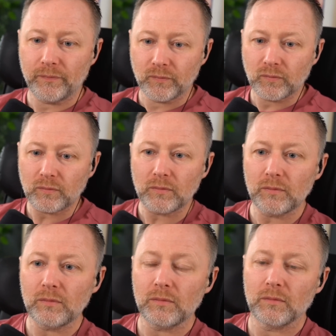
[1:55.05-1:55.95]

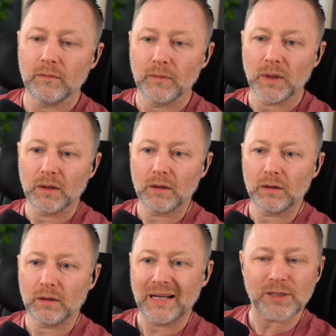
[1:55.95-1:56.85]

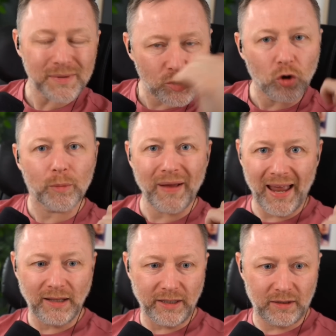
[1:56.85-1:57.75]
That's what I was talking about
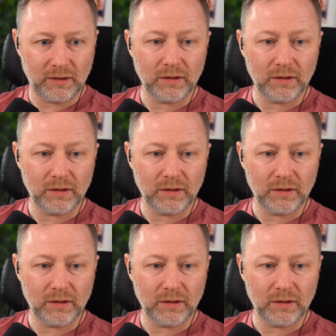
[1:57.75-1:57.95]
earlier.